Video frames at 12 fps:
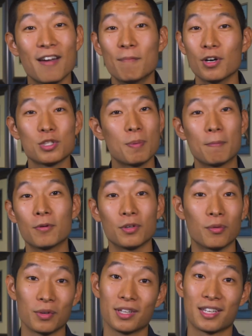Most people
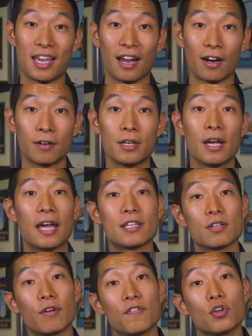don't really care. And
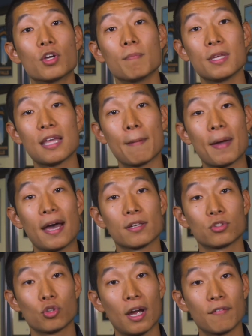so if you can be
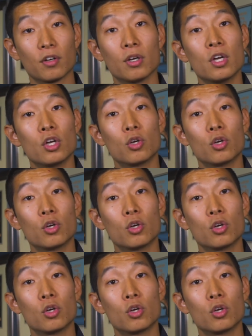that driver